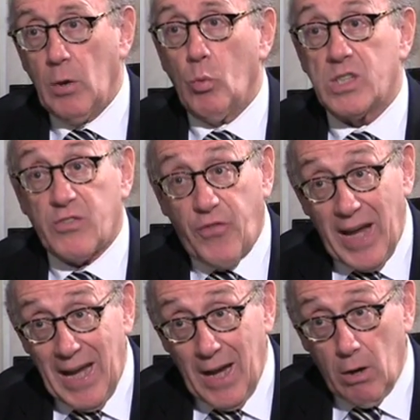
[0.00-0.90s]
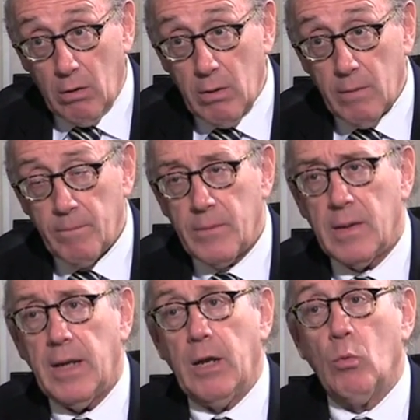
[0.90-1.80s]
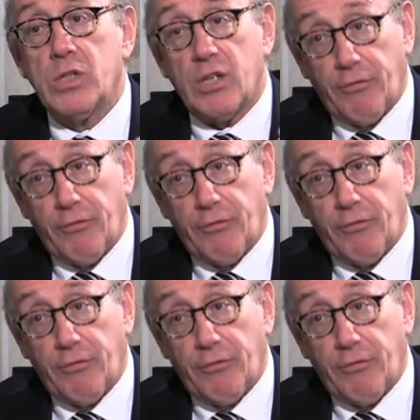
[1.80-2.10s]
It was fair, it was